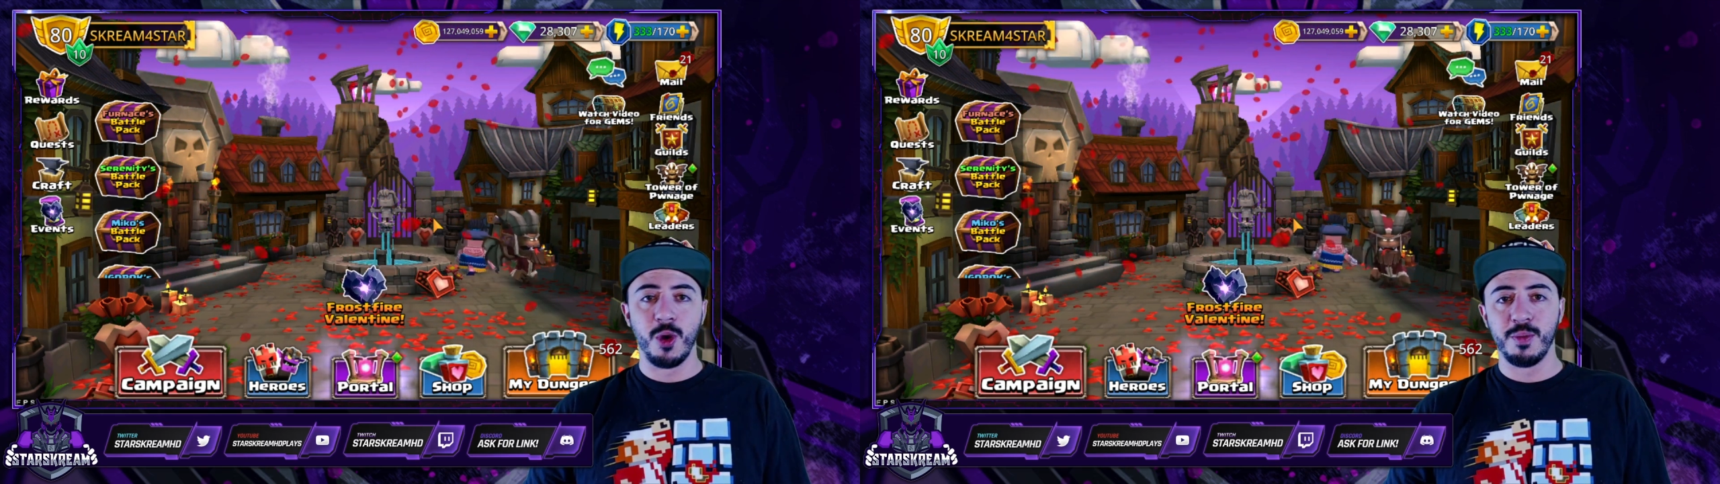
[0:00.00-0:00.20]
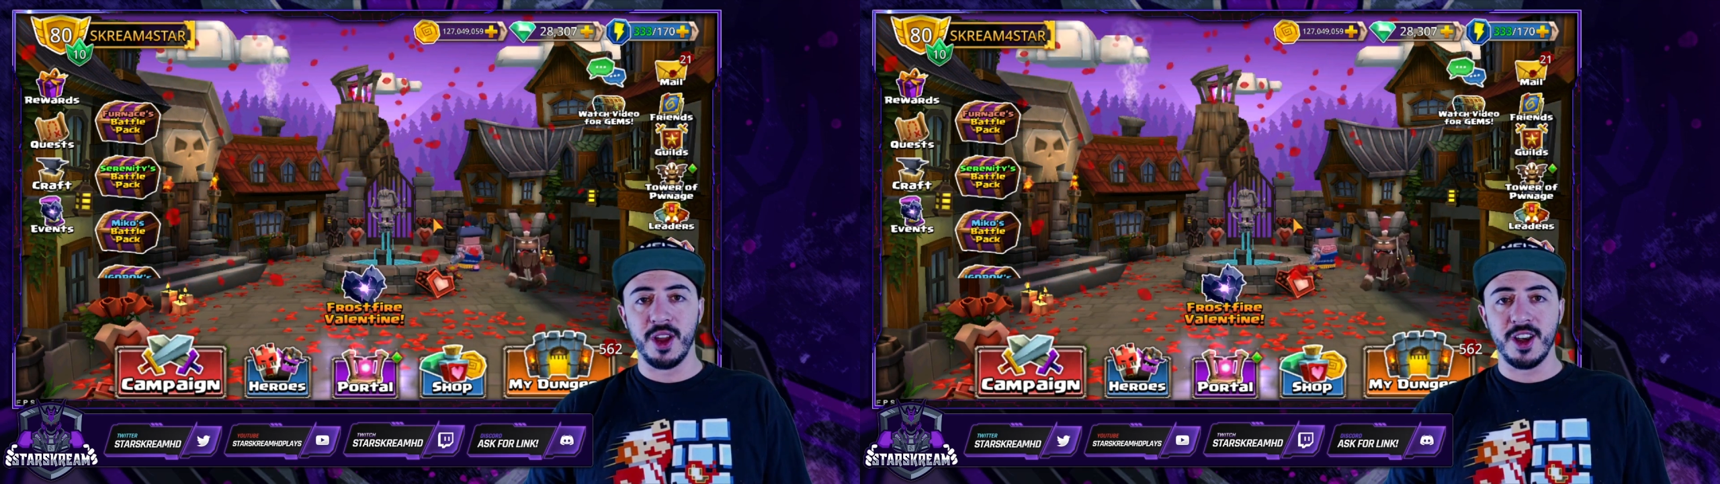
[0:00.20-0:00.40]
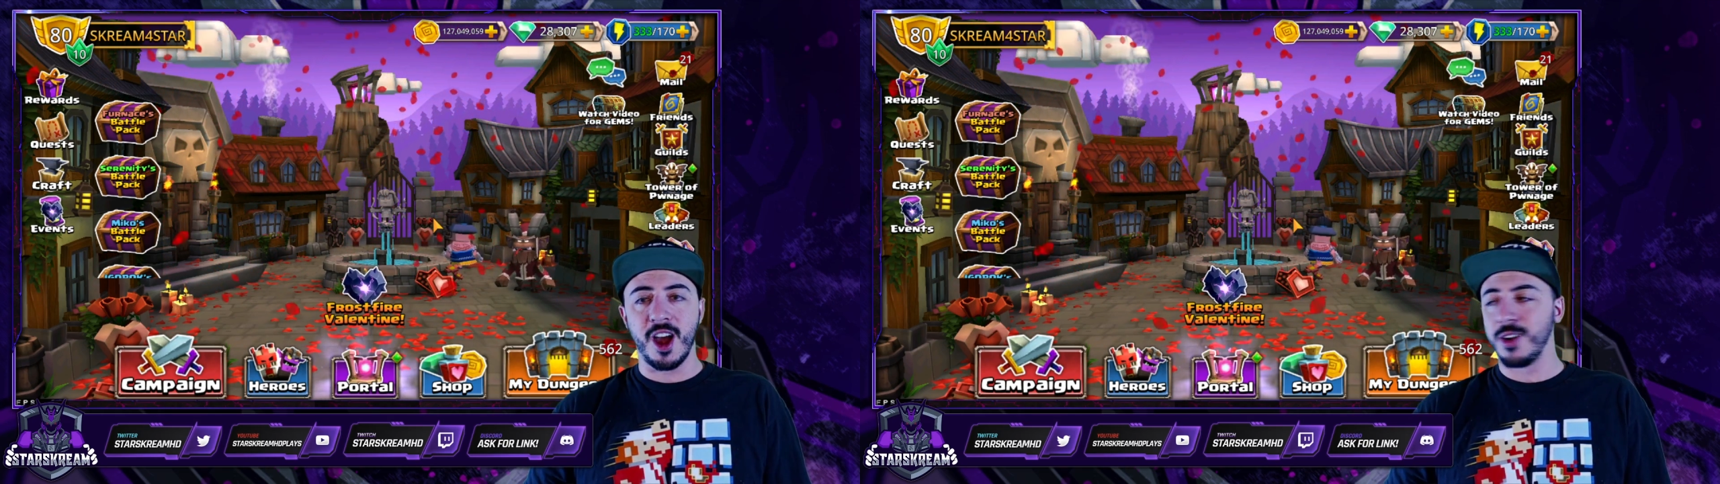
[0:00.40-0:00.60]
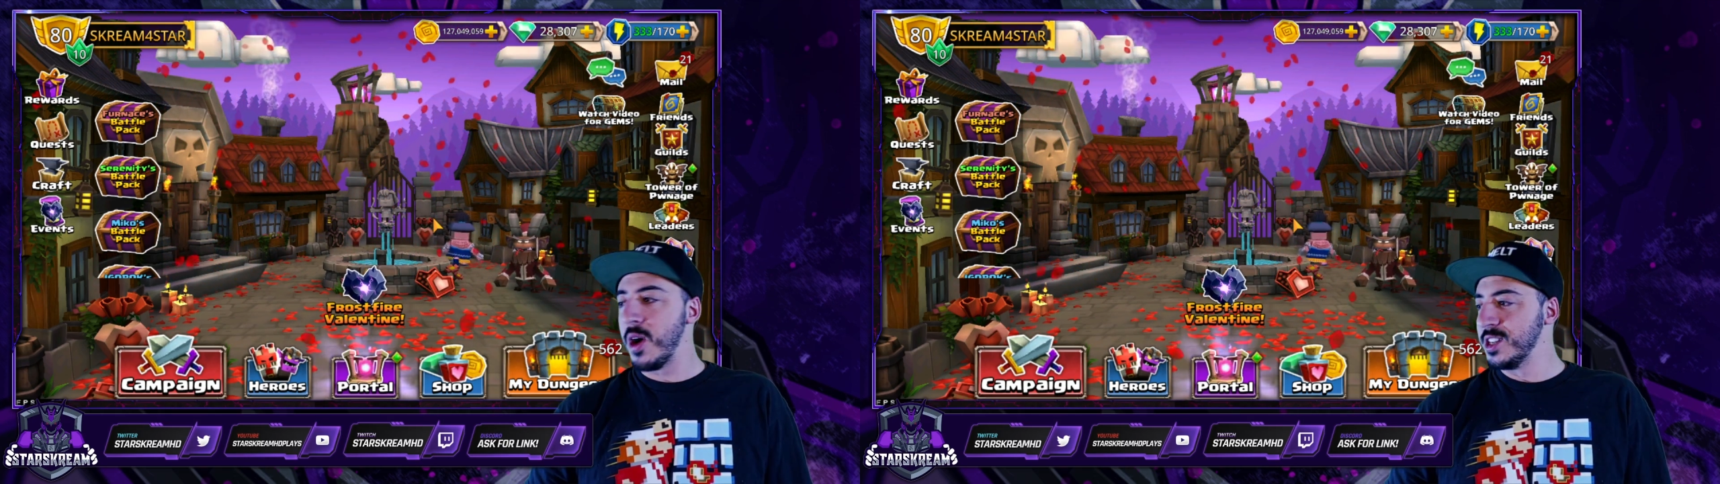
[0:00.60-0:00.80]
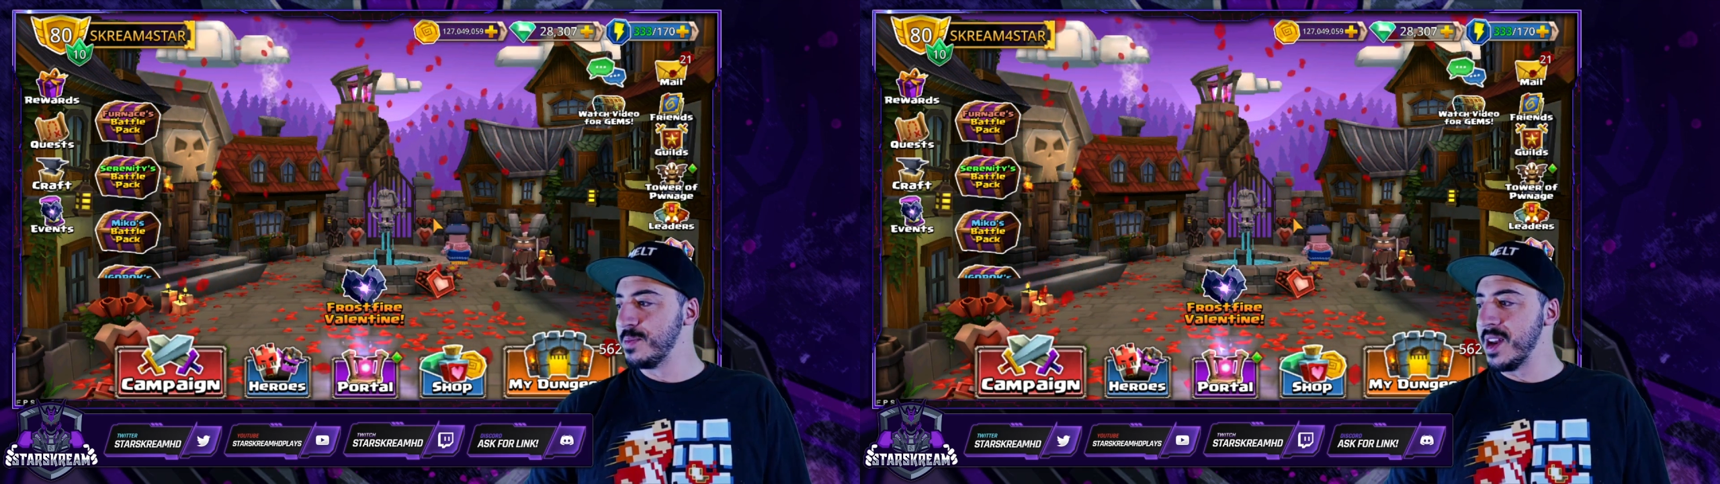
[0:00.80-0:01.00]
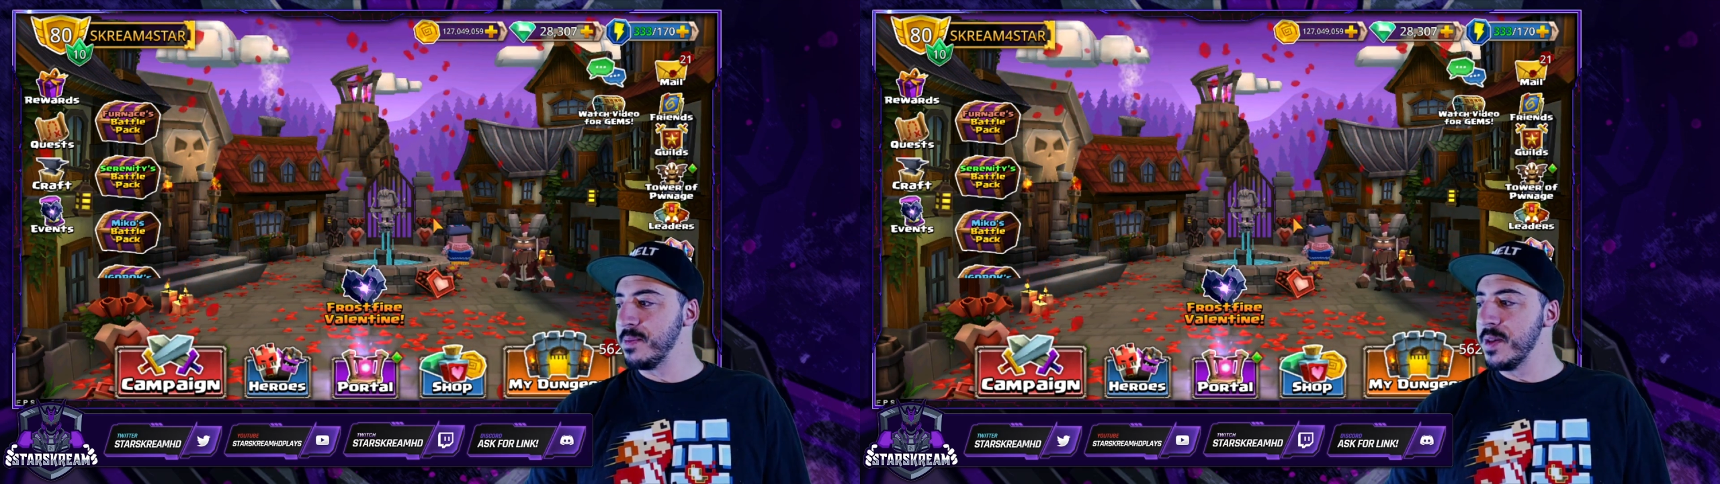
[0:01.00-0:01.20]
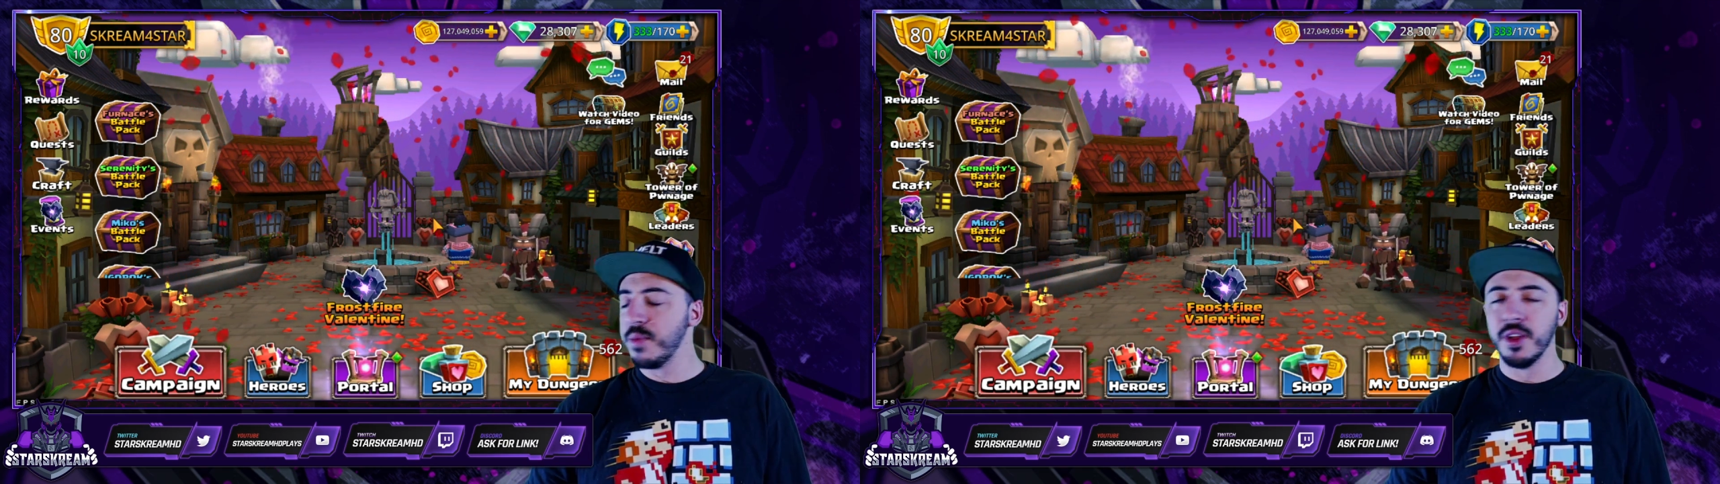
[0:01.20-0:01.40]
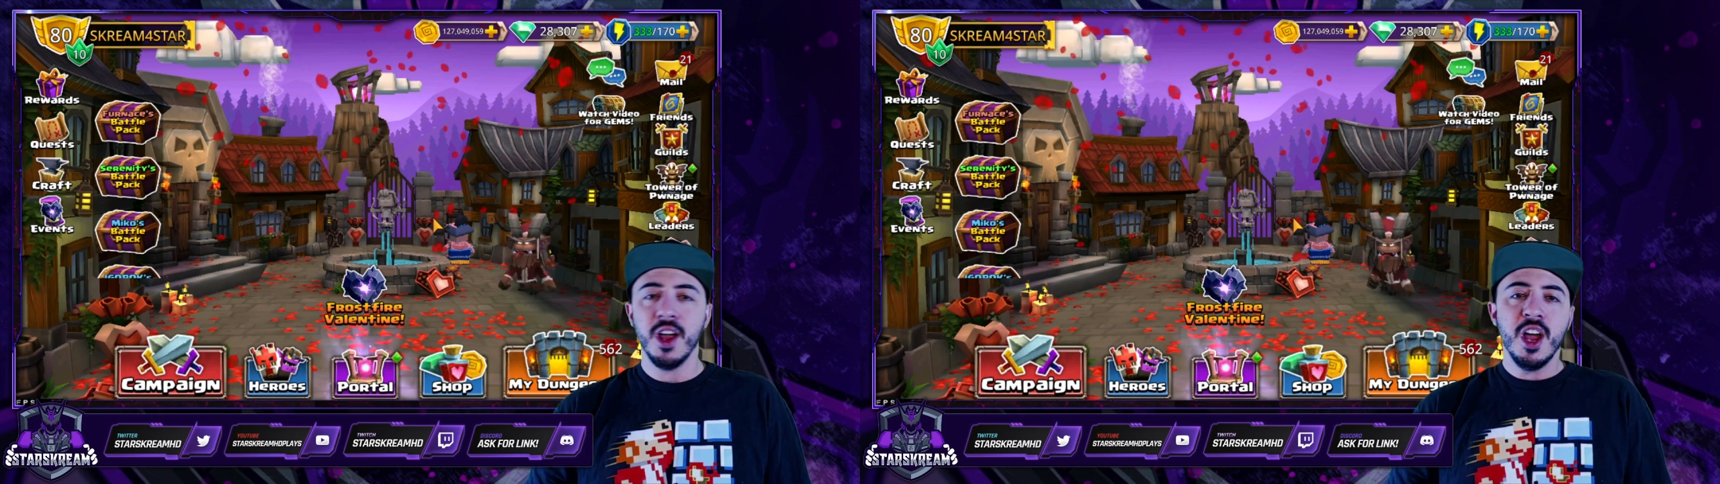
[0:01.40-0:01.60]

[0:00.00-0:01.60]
but not quite as many people